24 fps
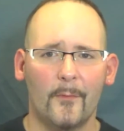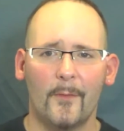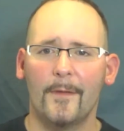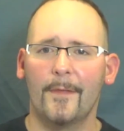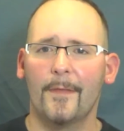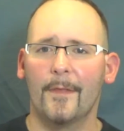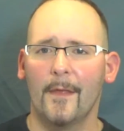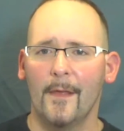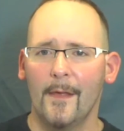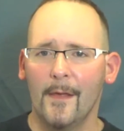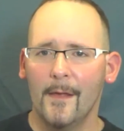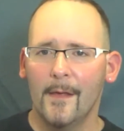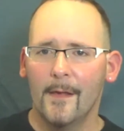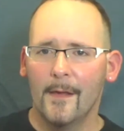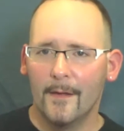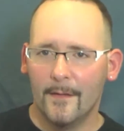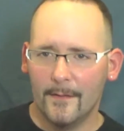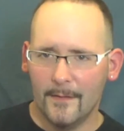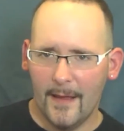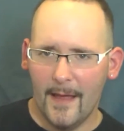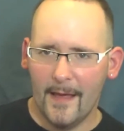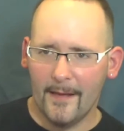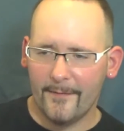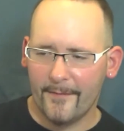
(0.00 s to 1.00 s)
with
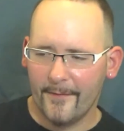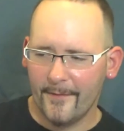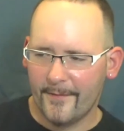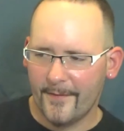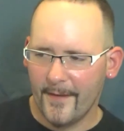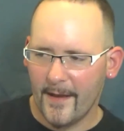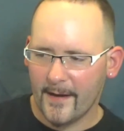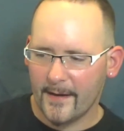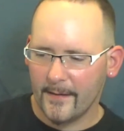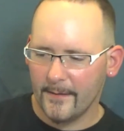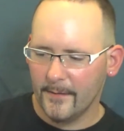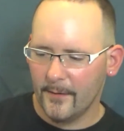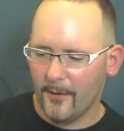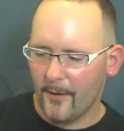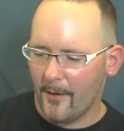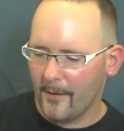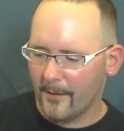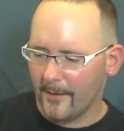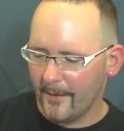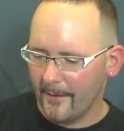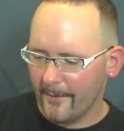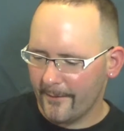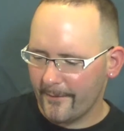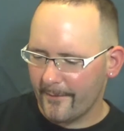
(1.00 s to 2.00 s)
lasts the second
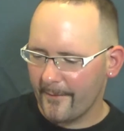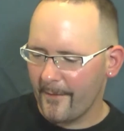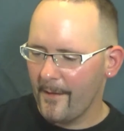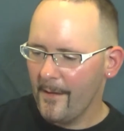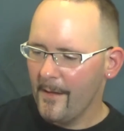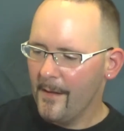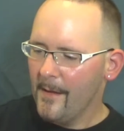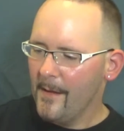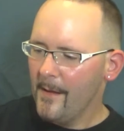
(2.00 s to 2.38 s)
longest.